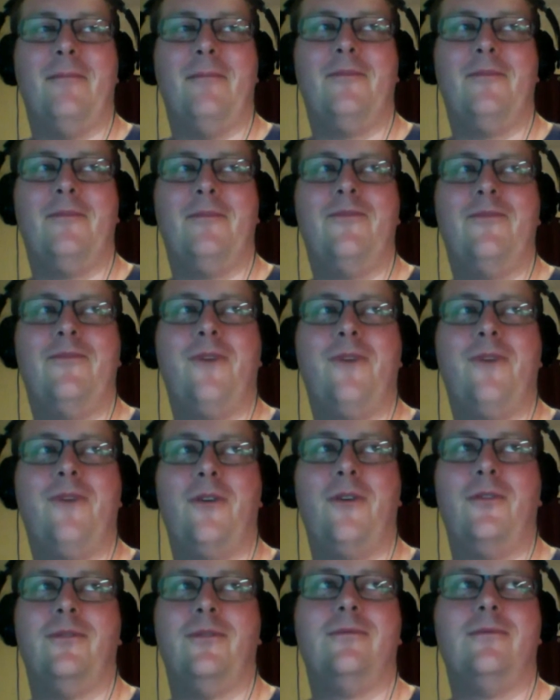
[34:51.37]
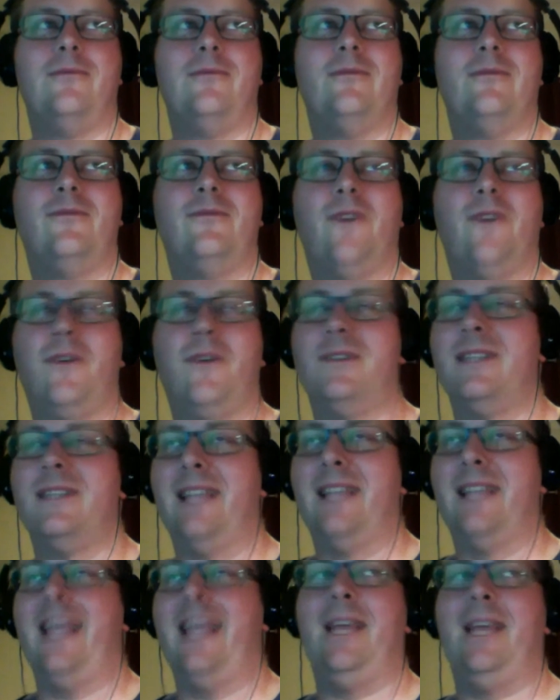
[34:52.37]
phones
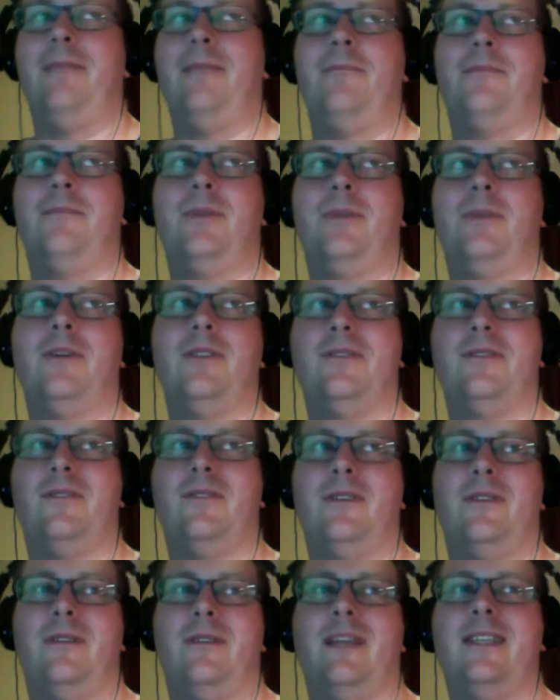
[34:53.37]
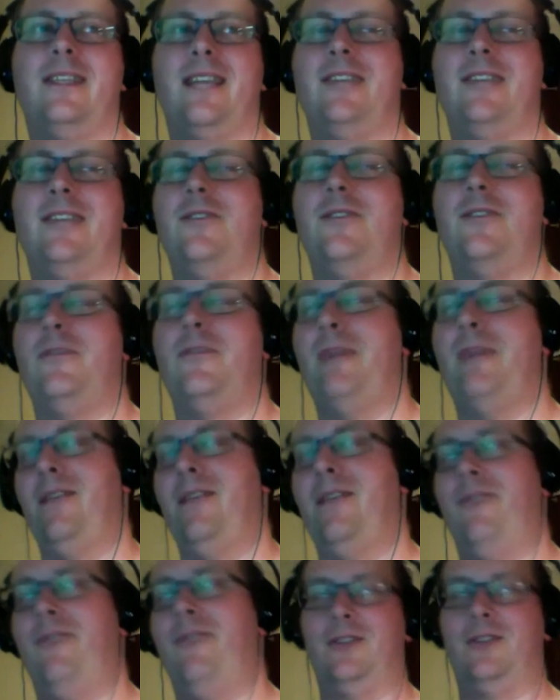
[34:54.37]
leaking because of the accessory manufacturers.